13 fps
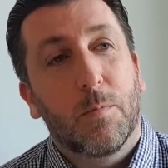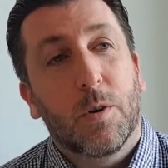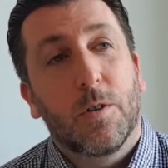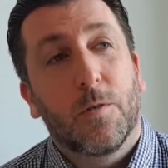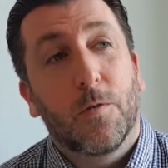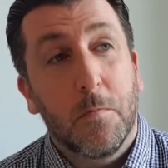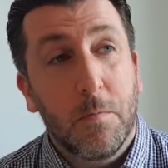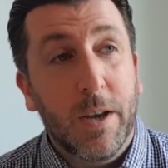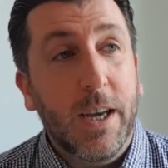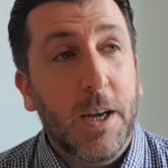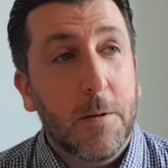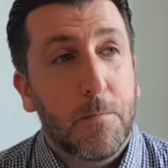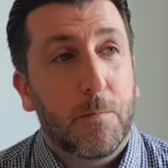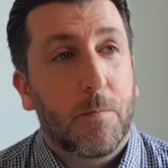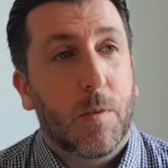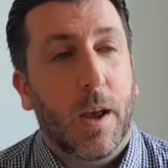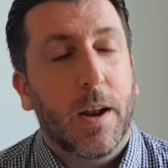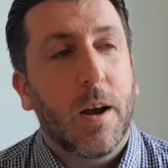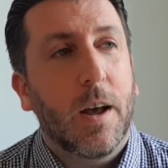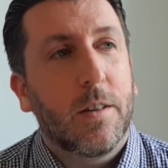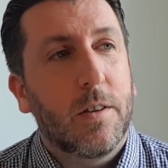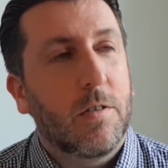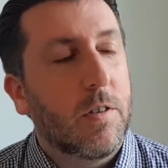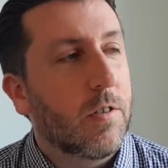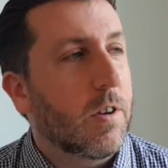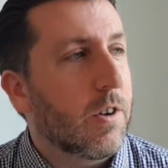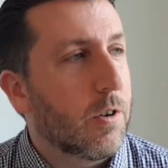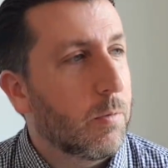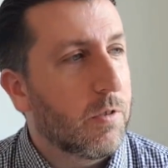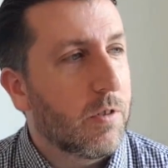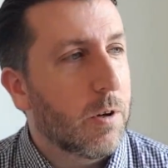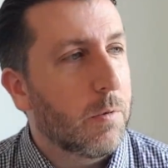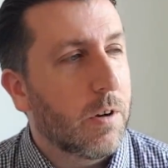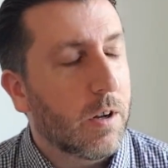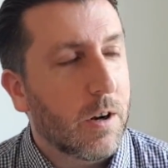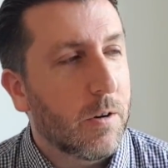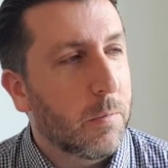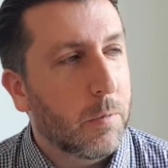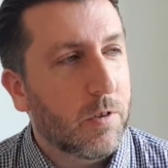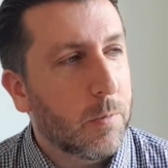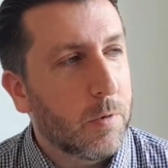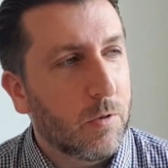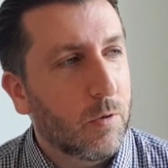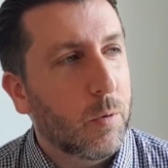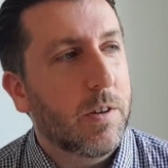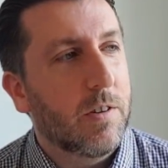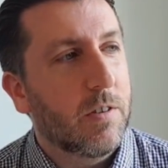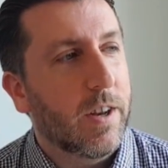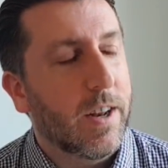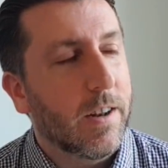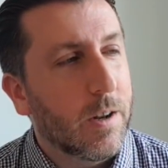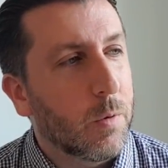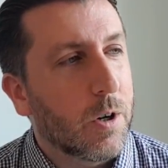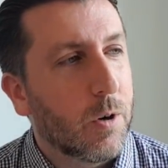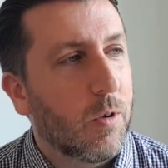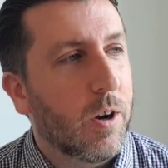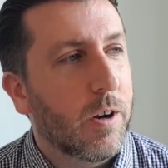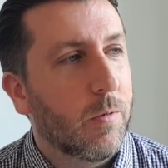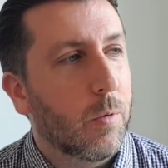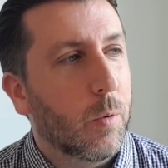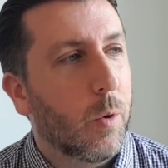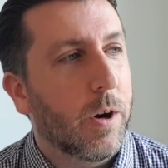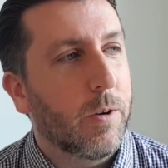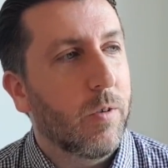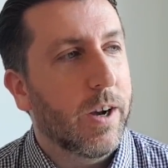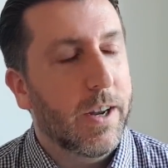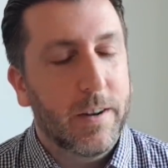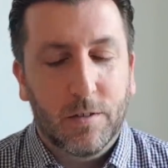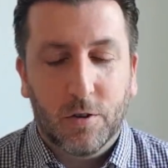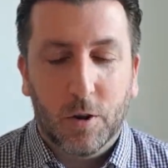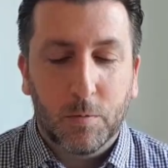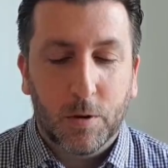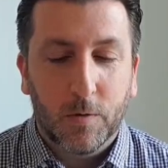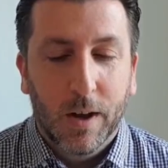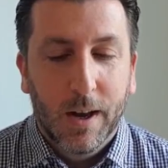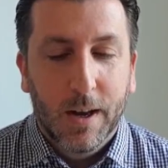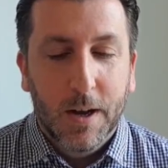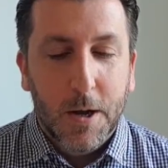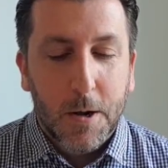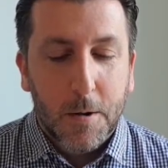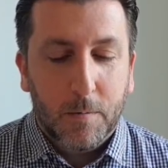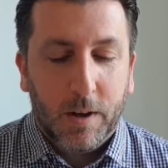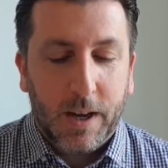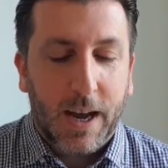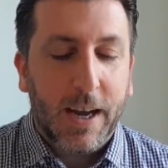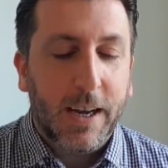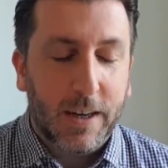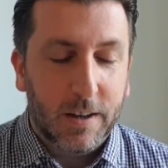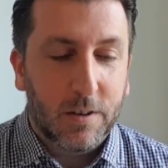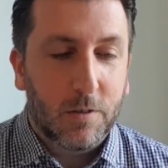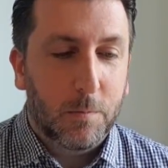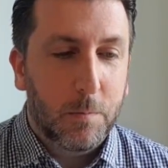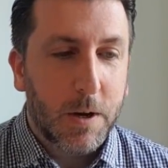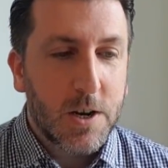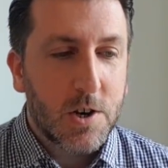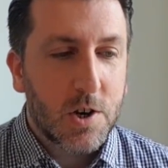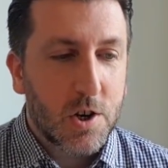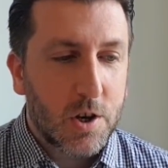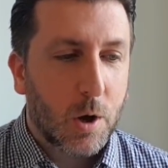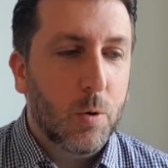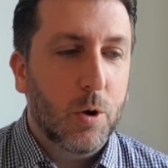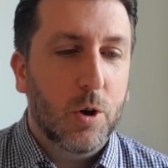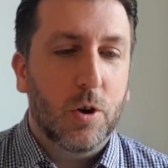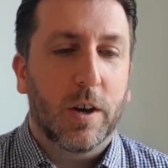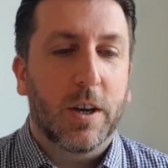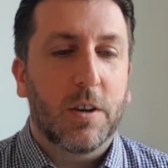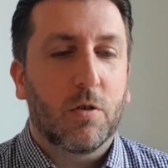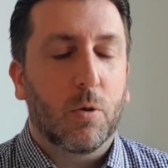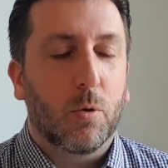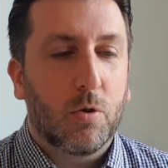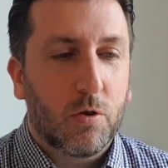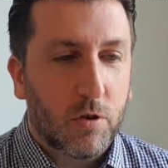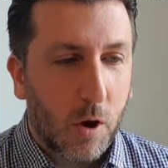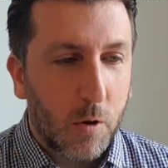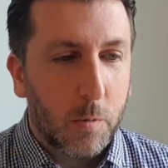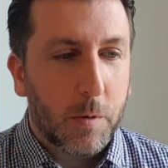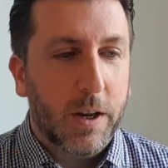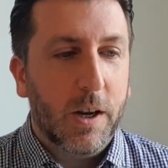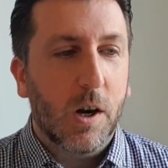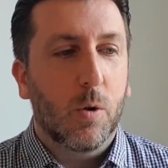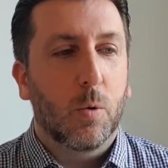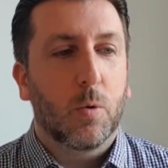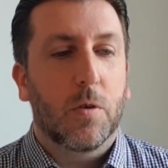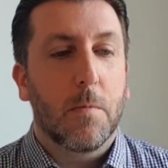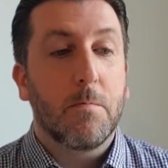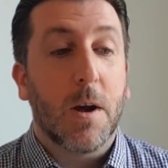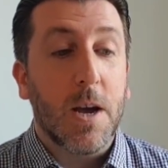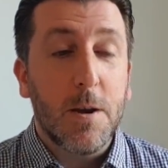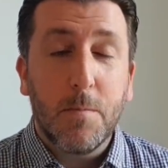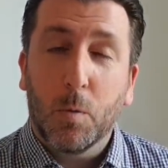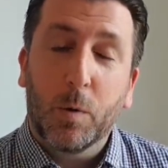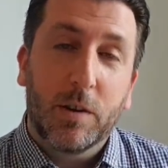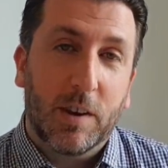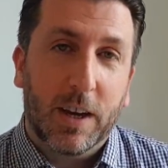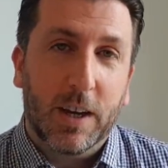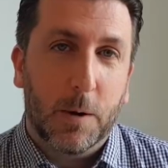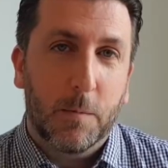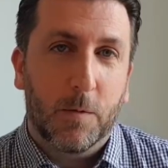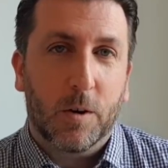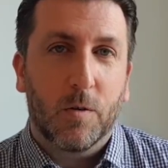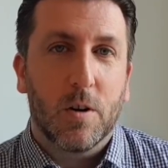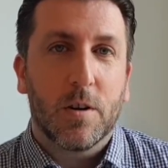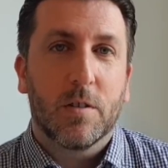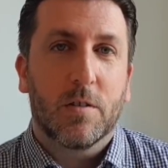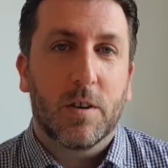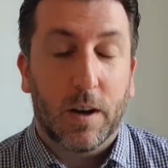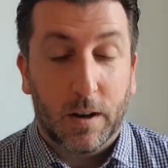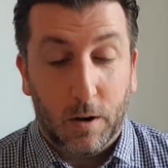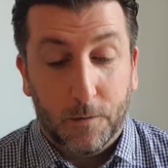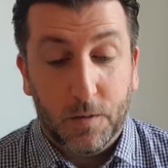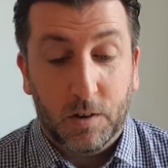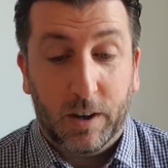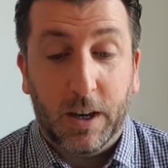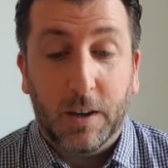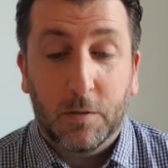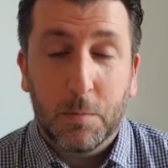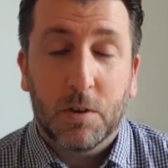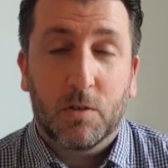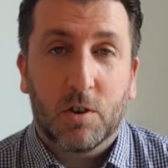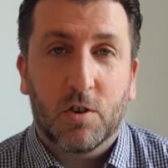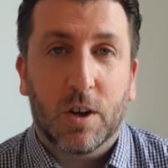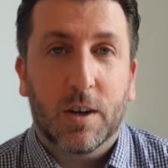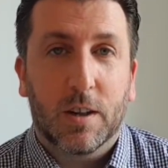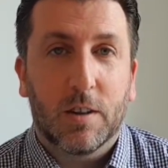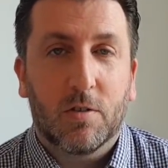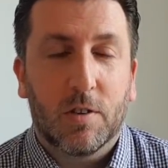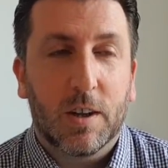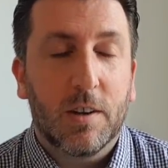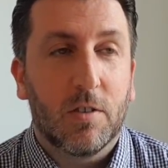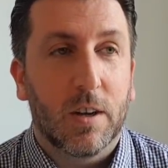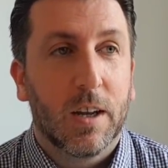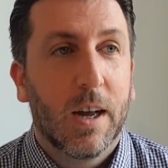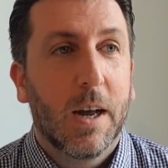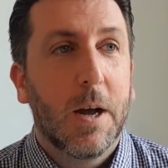because for me, and I had this discussion with someone, I can't remember, someone on Twitter said it, and they were quite right, in terms of Kane has been so good and he scores so many goals that maybe we take him for granted, and obviously he's missed a chunk of this season.